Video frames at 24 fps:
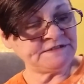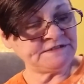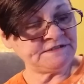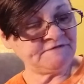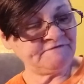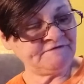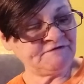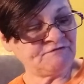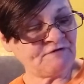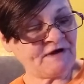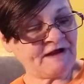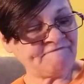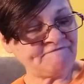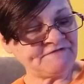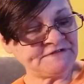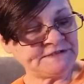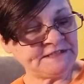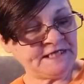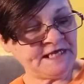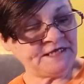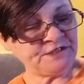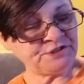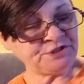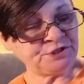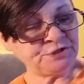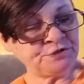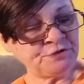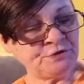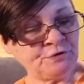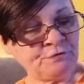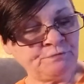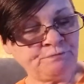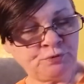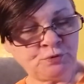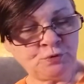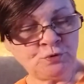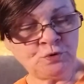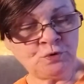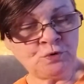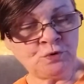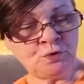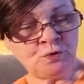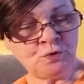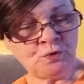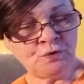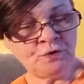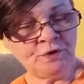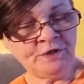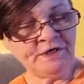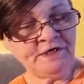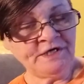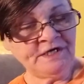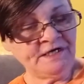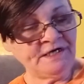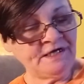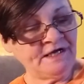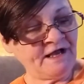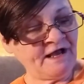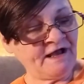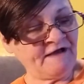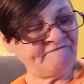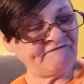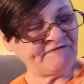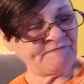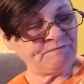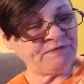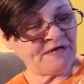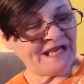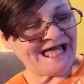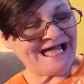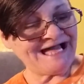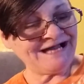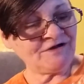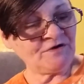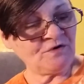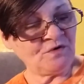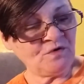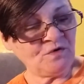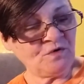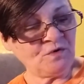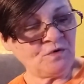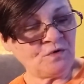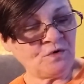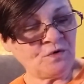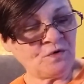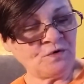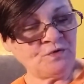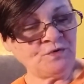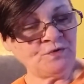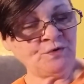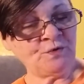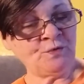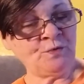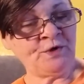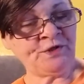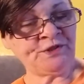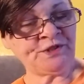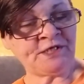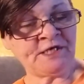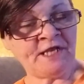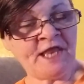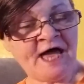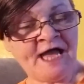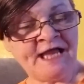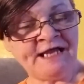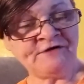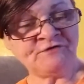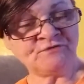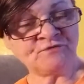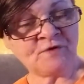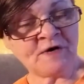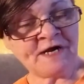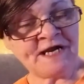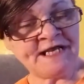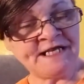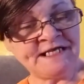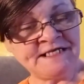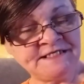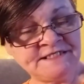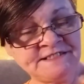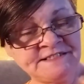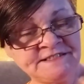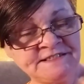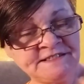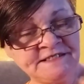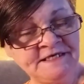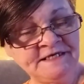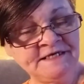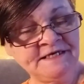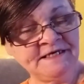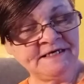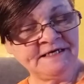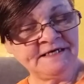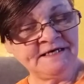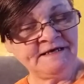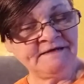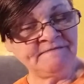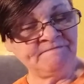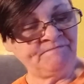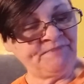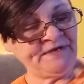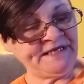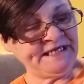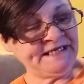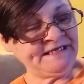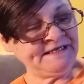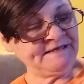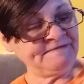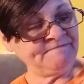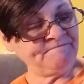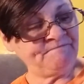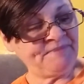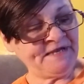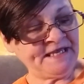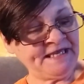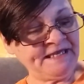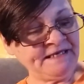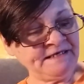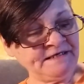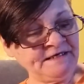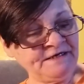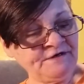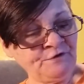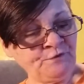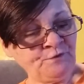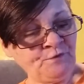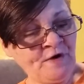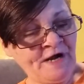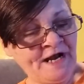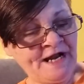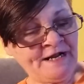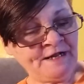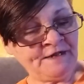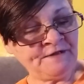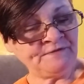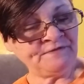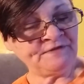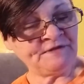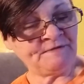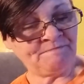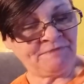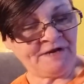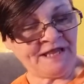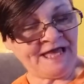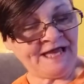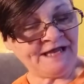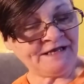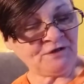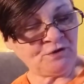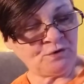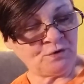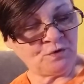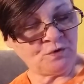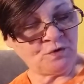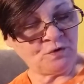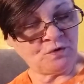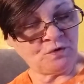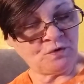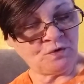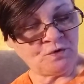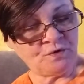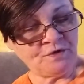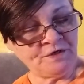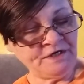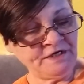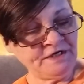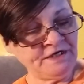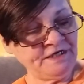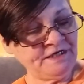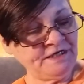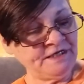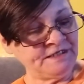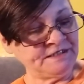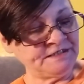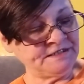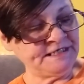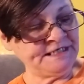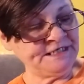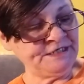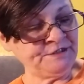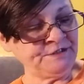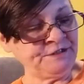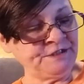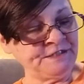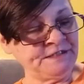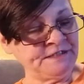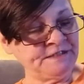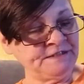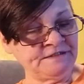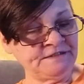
gravitational pull of a black hole with light rays being bent around the black hole near the